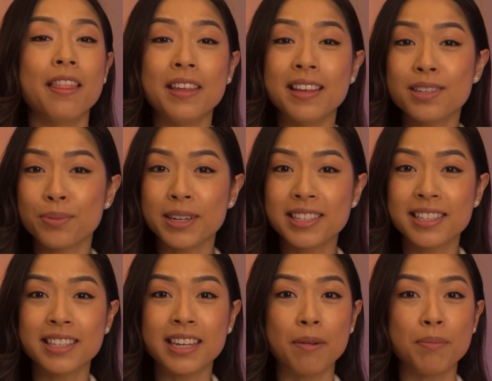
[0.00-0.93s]
These
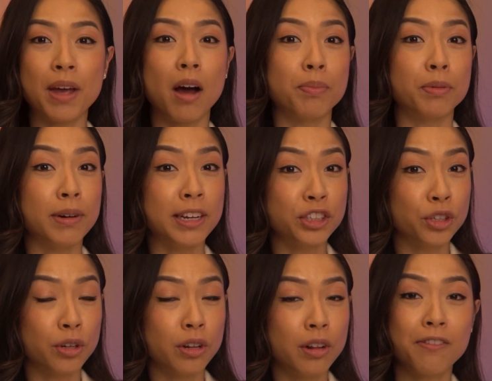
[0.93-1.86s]
risks can be
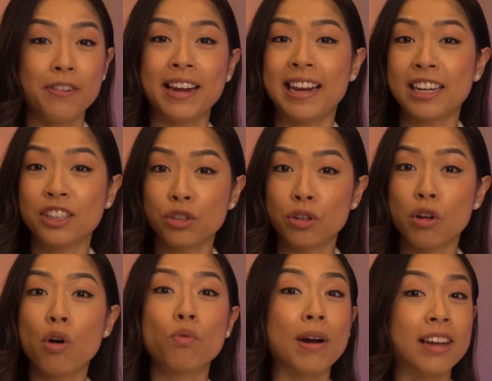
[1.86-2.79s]
operational,
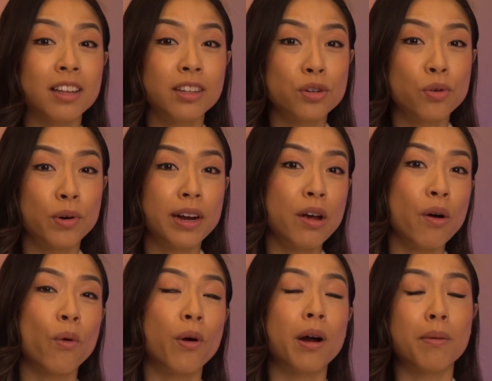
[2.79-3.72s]
financial, regulatory,
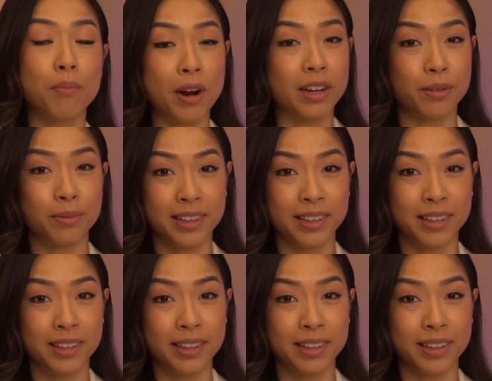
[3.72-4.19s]
or market